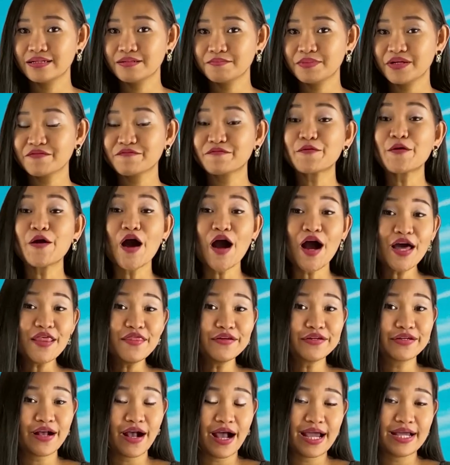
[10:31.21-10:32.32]
But for other
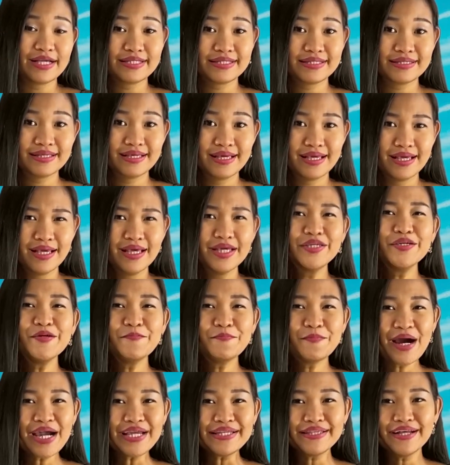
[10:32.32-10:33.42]
guys, you
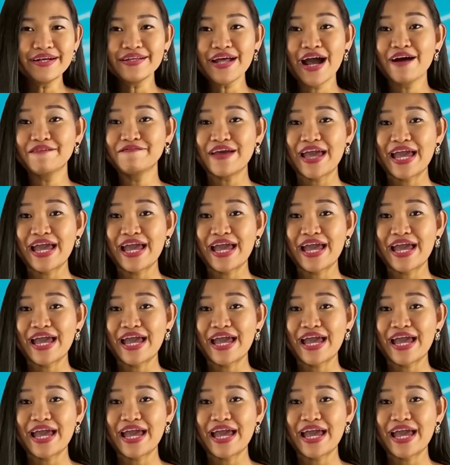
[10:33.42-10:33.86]
might not have